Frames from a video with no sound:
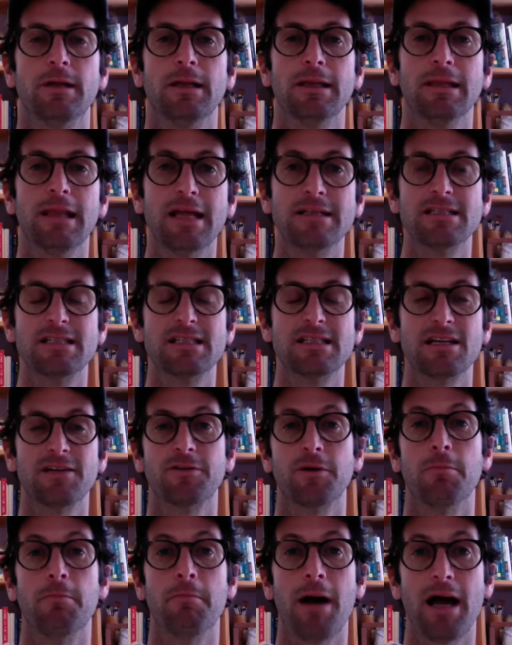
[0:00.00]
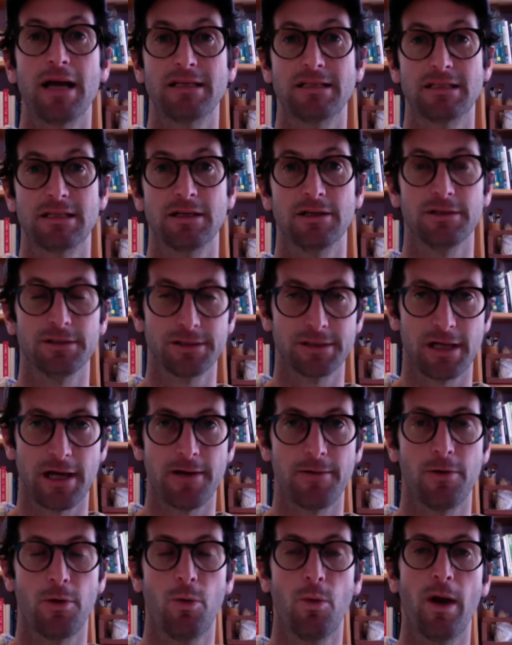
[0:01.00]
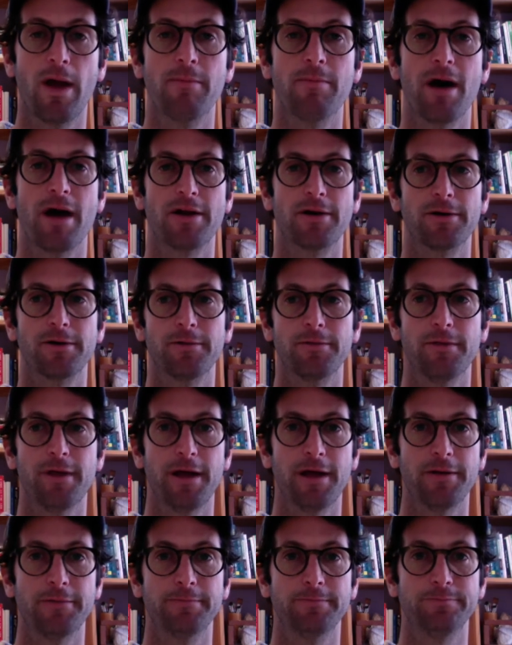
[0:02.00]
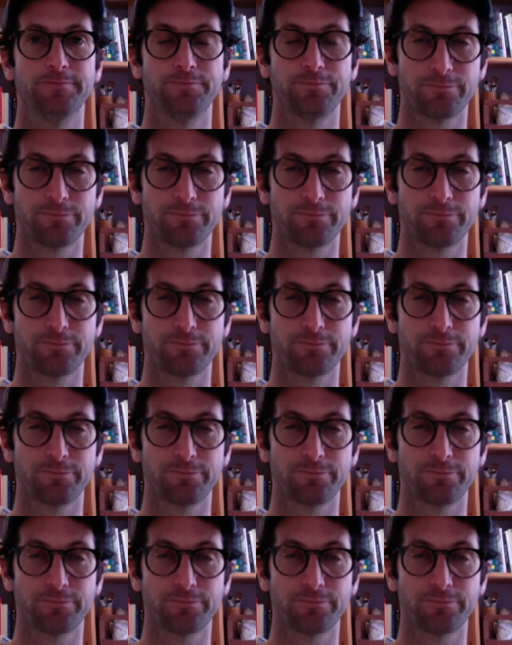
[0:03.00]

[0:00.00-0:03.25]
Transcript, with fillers: lends itself to my skill set way better than